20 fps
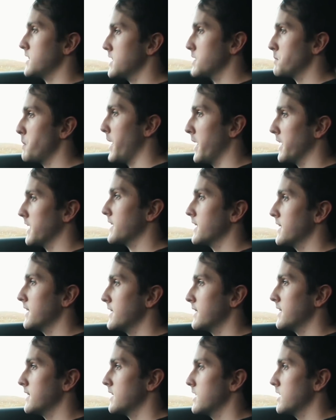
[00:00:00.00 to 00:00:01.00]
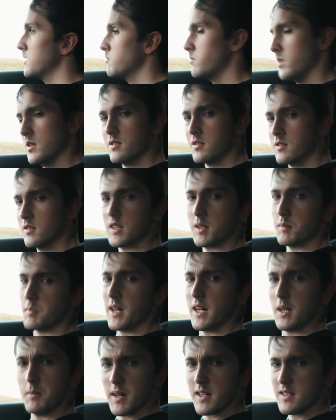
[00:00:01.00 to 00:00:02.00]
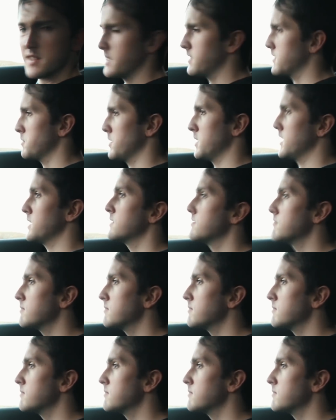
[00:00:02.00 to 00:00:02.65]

spec, which completely makes sense really.